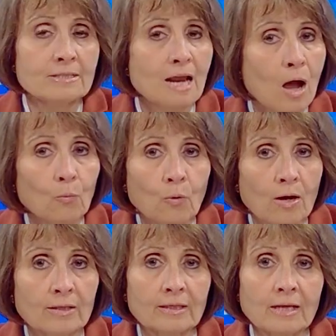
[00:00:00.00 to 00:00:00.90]
not
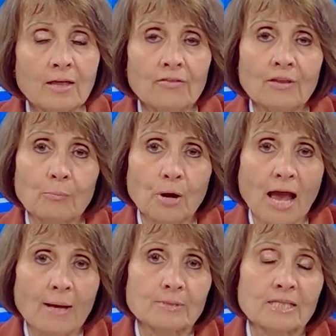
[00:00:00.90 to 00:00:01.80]
one that
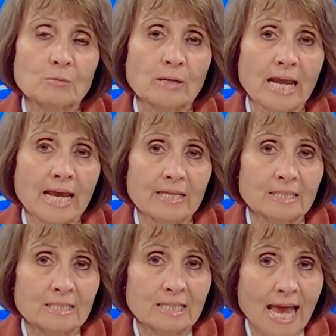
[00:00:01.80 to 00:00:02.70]
perhaps has been
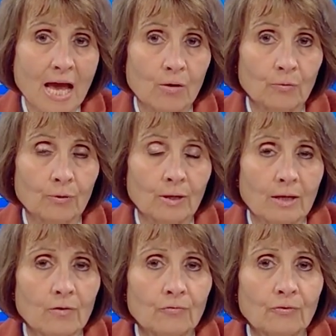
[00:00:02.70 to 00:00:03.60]
handed down
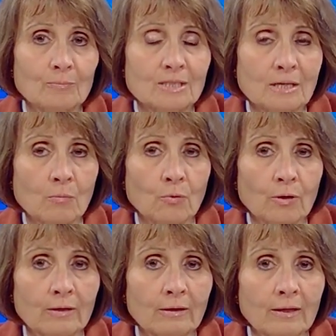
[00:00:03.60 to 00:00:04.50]
from
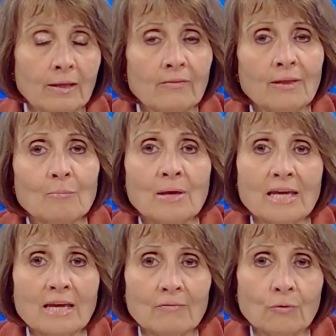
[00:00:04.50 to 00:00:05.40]
someone that
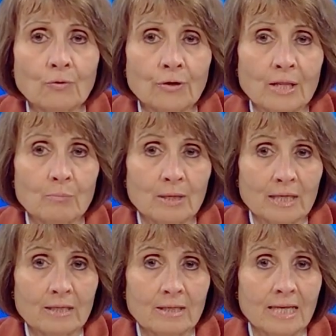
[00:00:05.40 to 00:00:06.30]
may have already
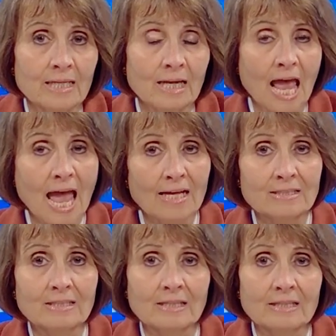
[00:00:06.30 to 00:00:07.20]
been in an
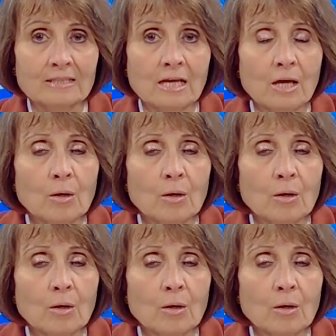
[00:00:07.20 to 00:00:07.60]
accident,